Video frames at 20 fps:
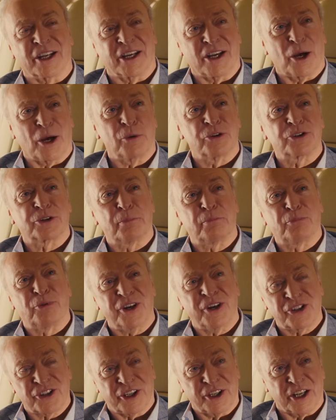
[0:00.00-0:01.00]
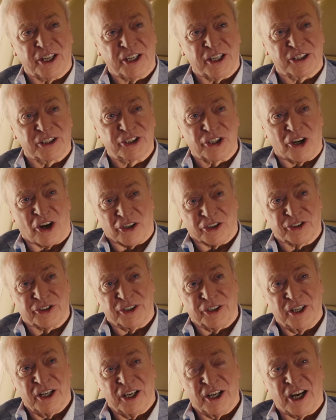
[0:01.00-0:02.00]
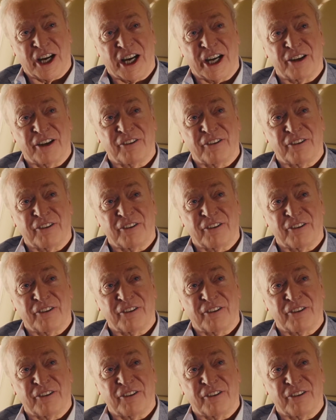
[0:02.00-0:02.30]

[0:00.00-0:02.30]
answers to his bank's security questions.